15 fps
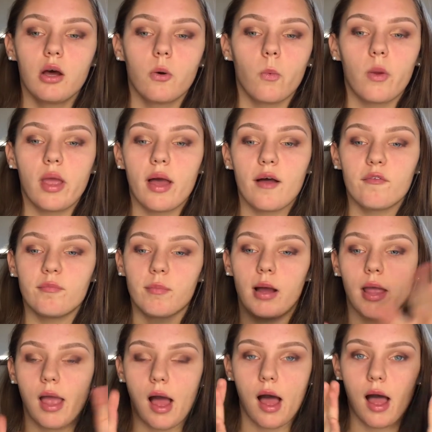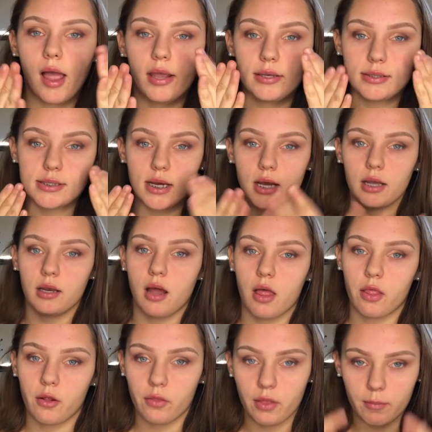we have my eye done
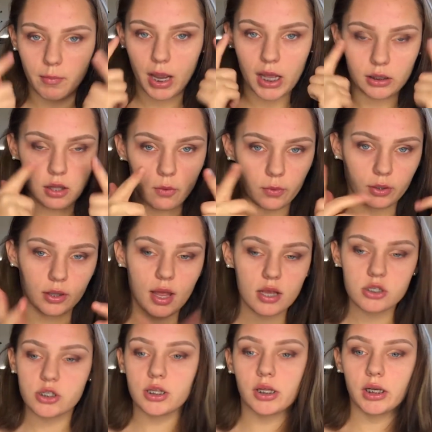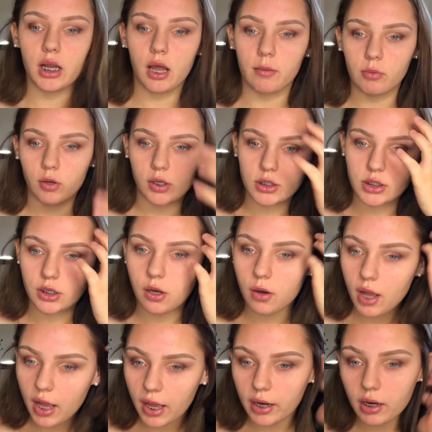other than my lower lash line, I'm going to go
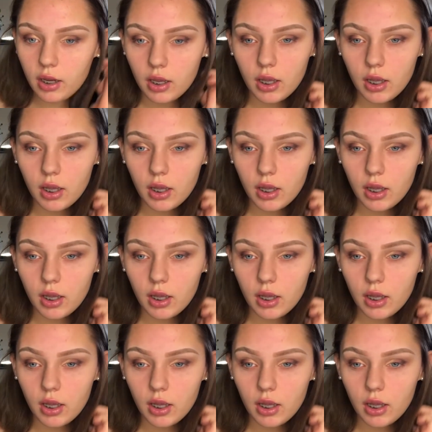ahead